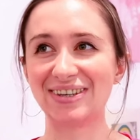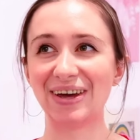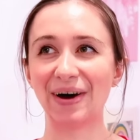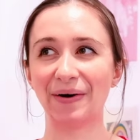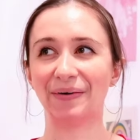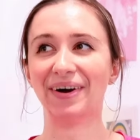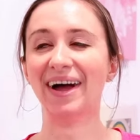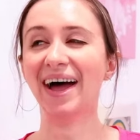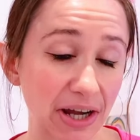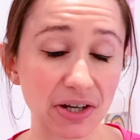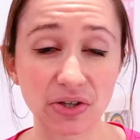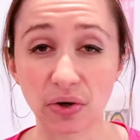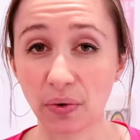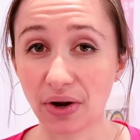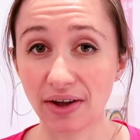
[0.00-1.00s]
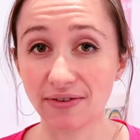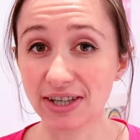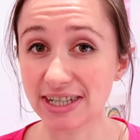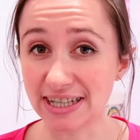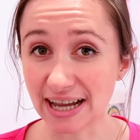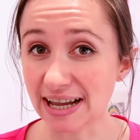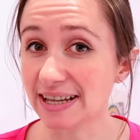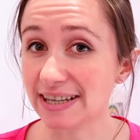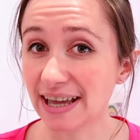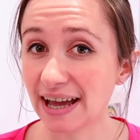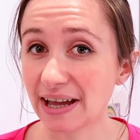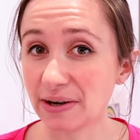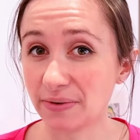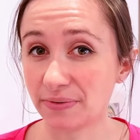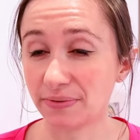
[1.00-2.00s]
So I don't have a date
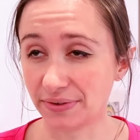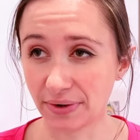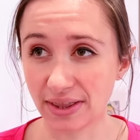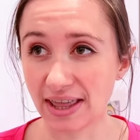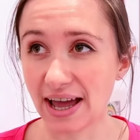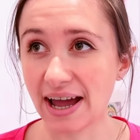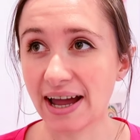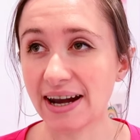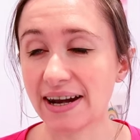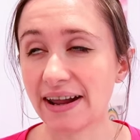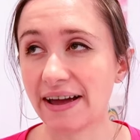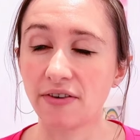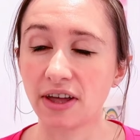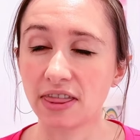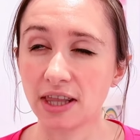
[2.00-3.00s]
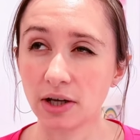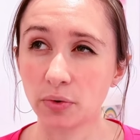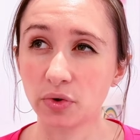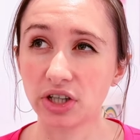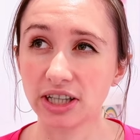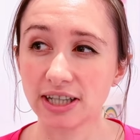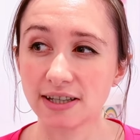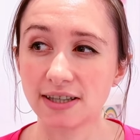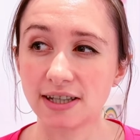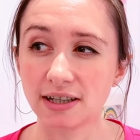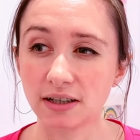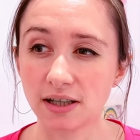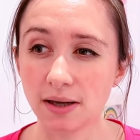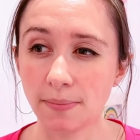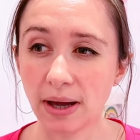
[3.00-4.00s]
yet for that. If I think
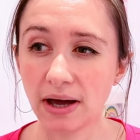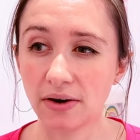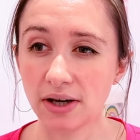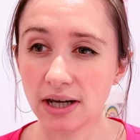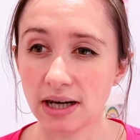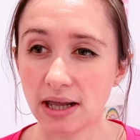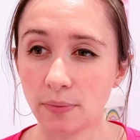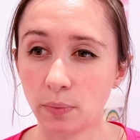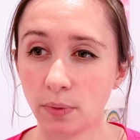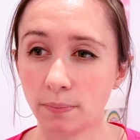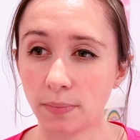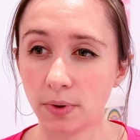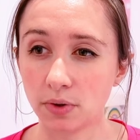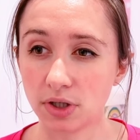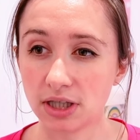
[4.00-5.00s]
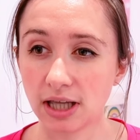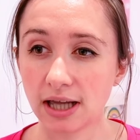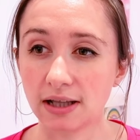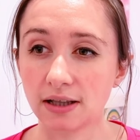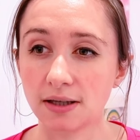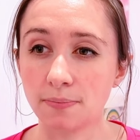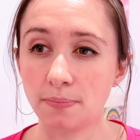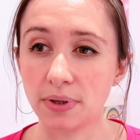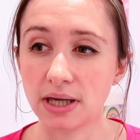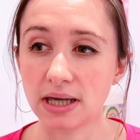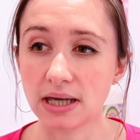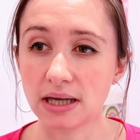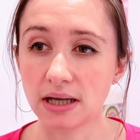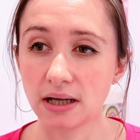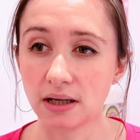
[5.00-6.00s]
realistically about it, it will most likely
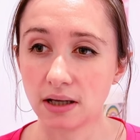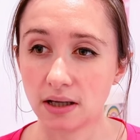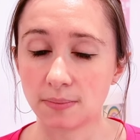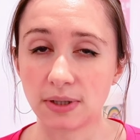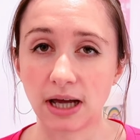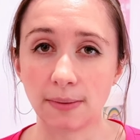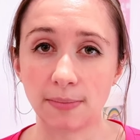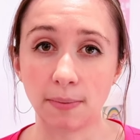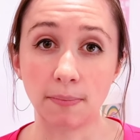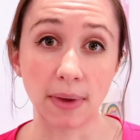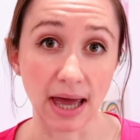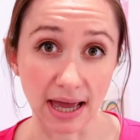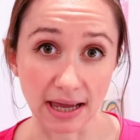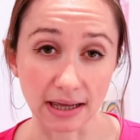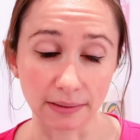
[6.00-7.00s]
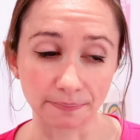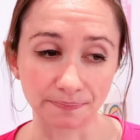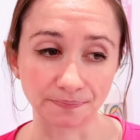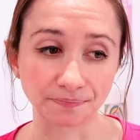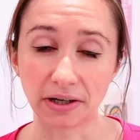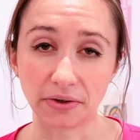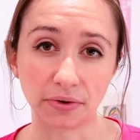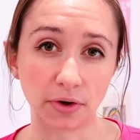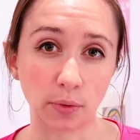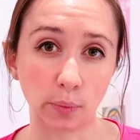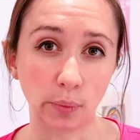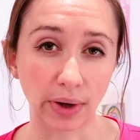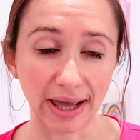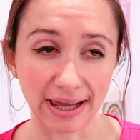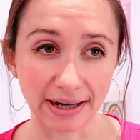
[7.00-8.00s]
be sometime in May. I don't know
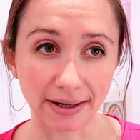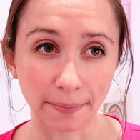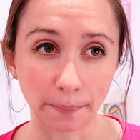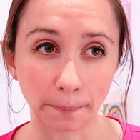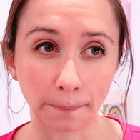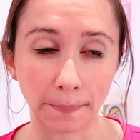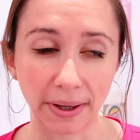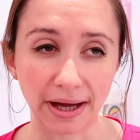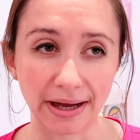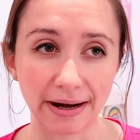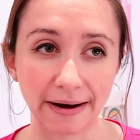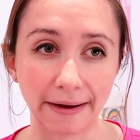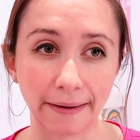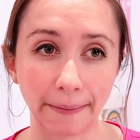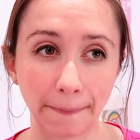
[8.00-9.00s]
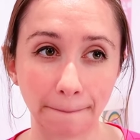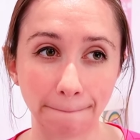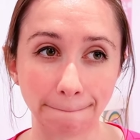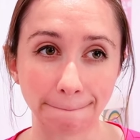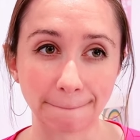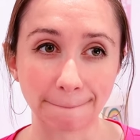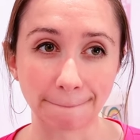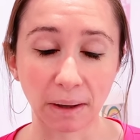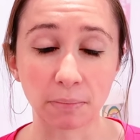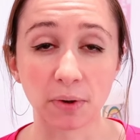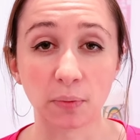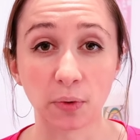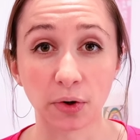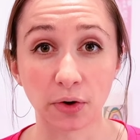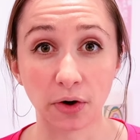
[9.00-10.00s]
when, but um, I'm
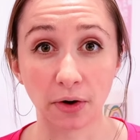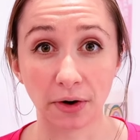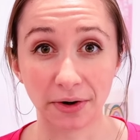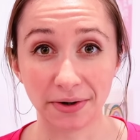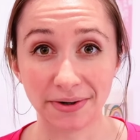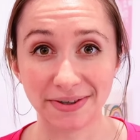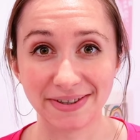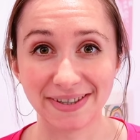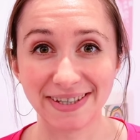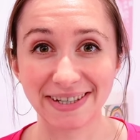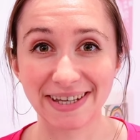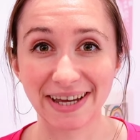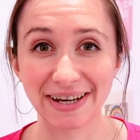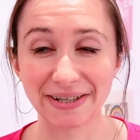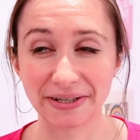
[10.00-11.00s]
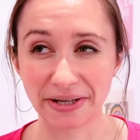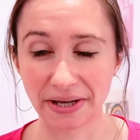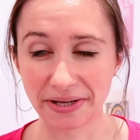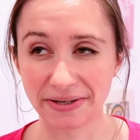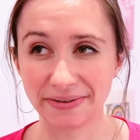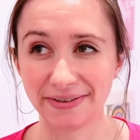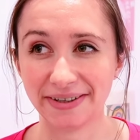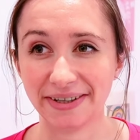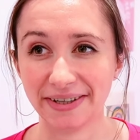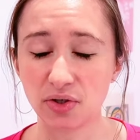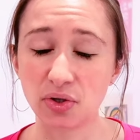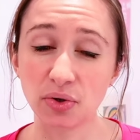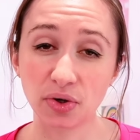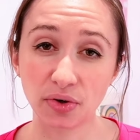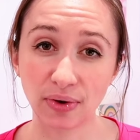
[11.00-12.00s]
gonna work hard to get it done
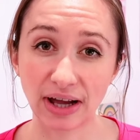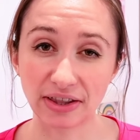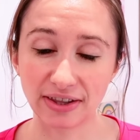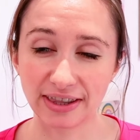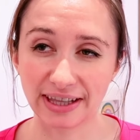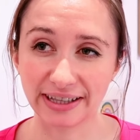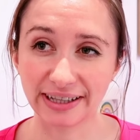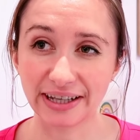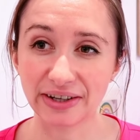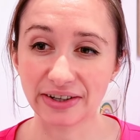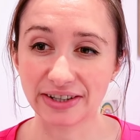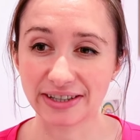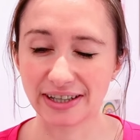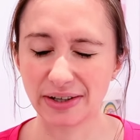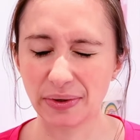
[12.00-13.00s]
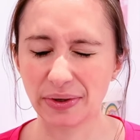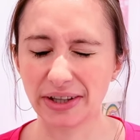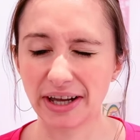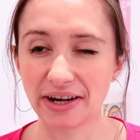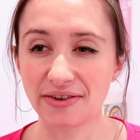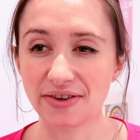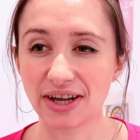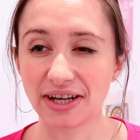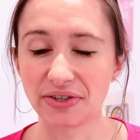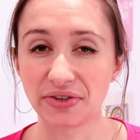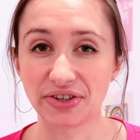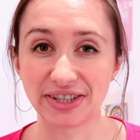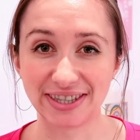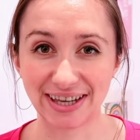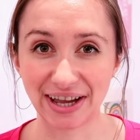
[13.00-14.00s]
sooner rather than later because I know a lot of you guys
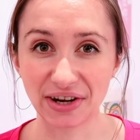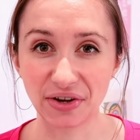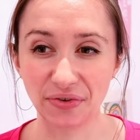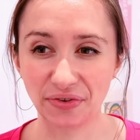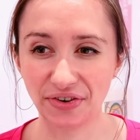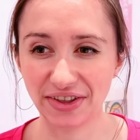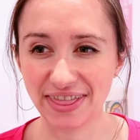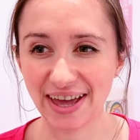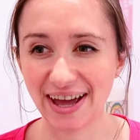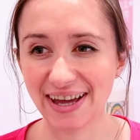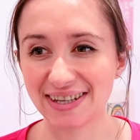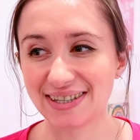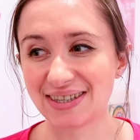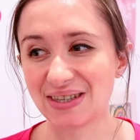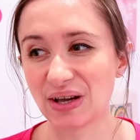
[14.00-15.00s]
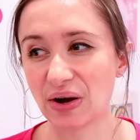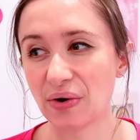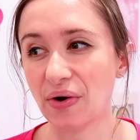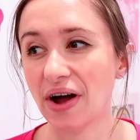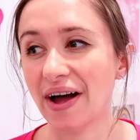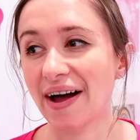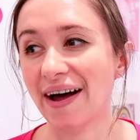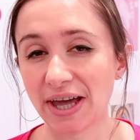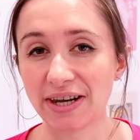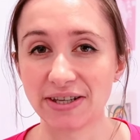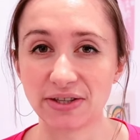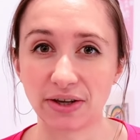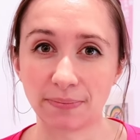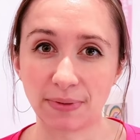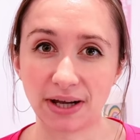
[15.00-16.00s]
are excited for that. So that
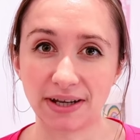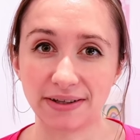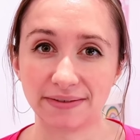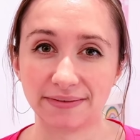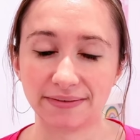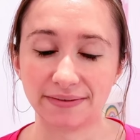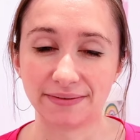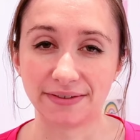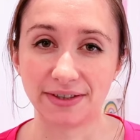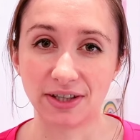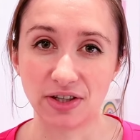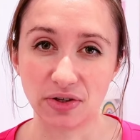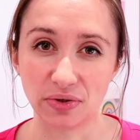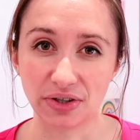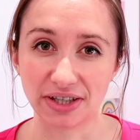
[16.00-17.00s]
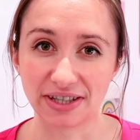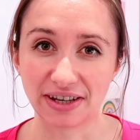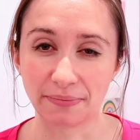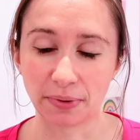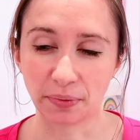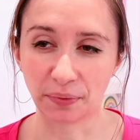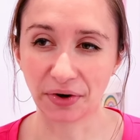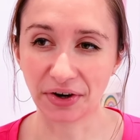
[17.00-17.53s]
is on my to-do list I've been